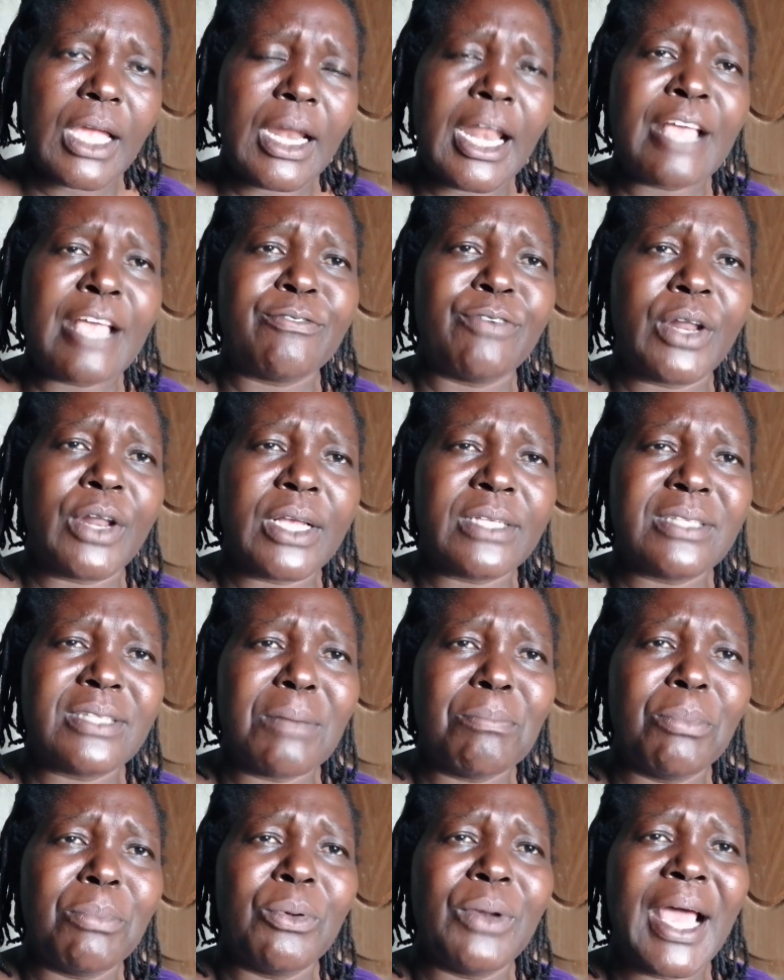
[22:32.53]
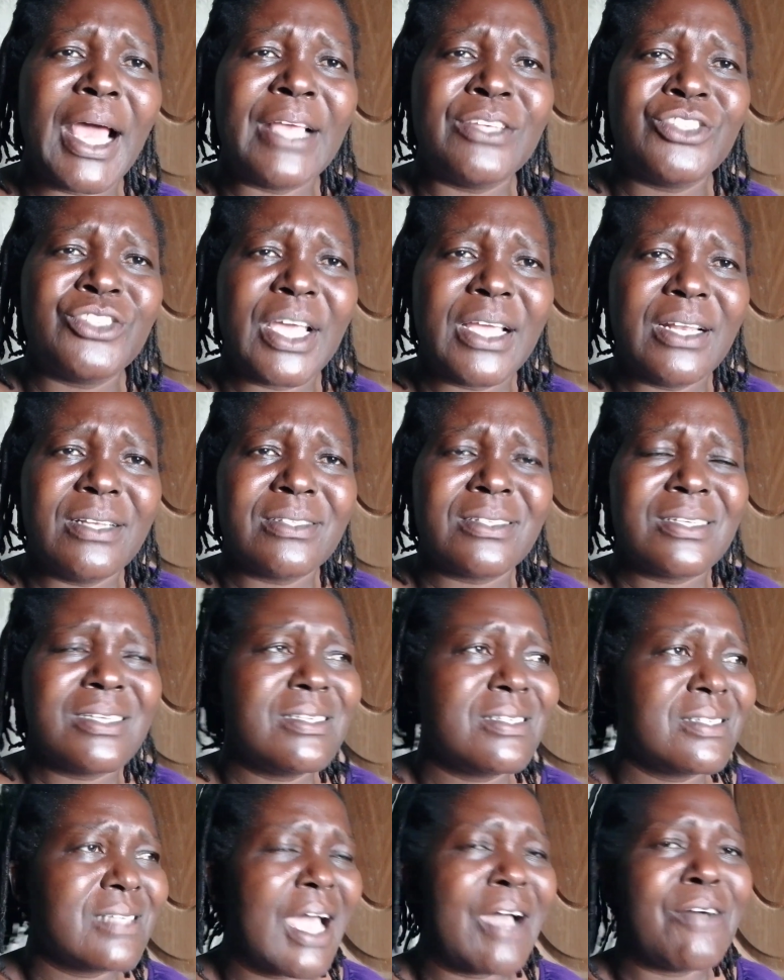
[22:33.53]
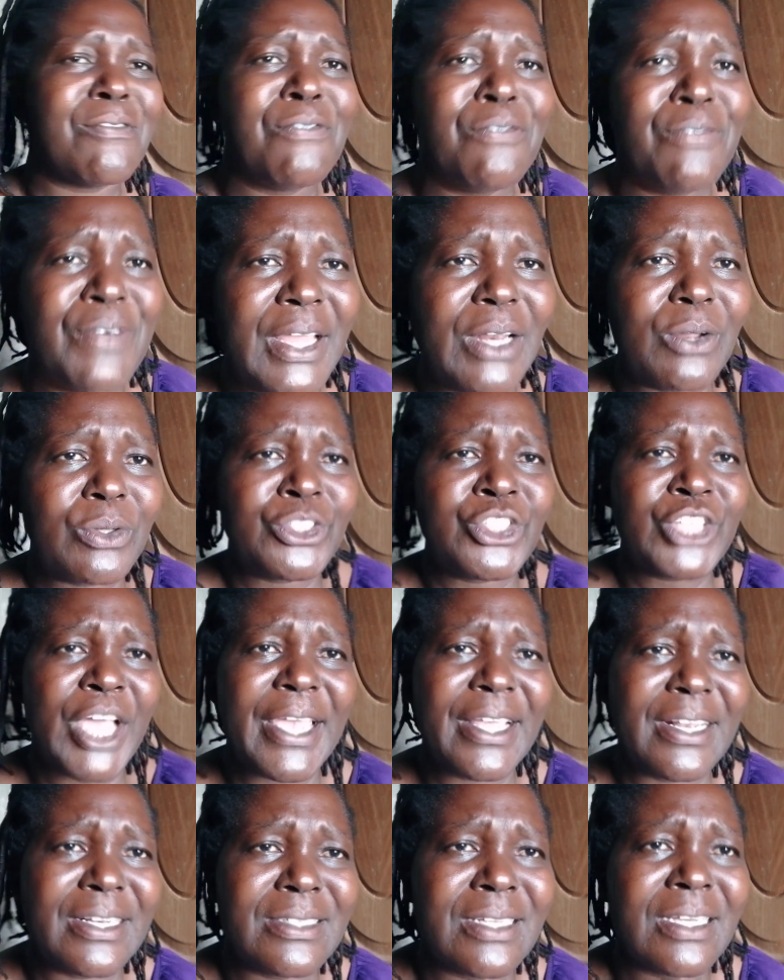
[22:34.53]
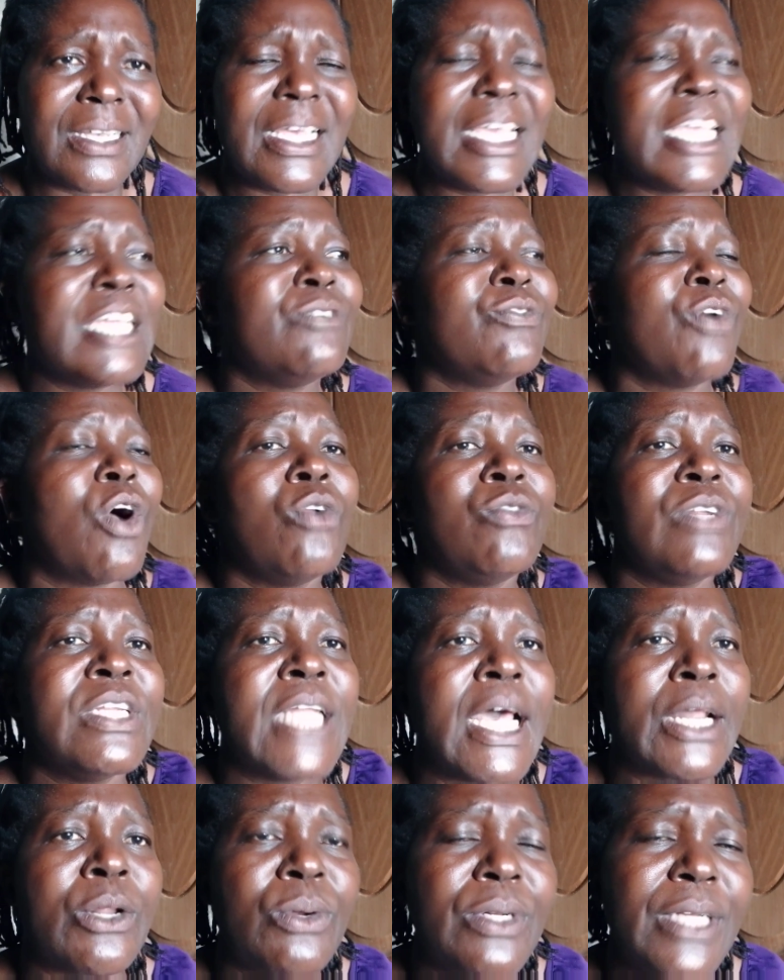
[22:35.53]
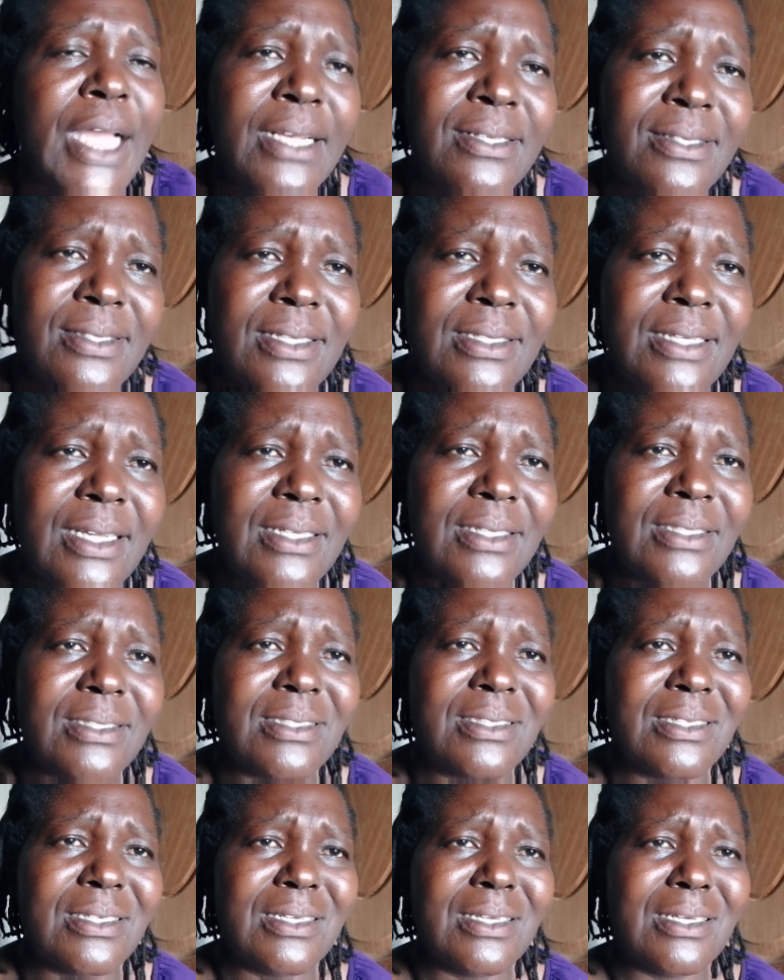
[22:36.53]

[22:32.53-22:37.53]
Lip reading: Like, for example, a child sees a fellow child involved in a road accident,